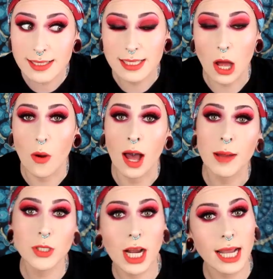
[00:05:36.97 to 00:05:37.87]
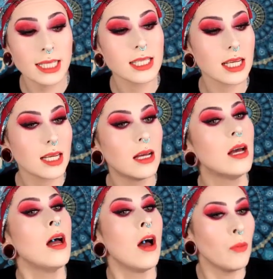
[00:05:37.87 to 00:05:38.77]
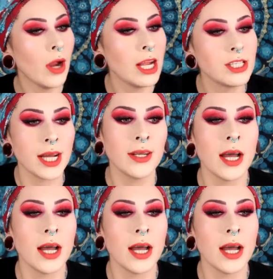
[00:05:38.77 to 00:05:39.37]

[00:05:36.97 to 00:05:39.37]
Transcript: so I'm trying to branch out,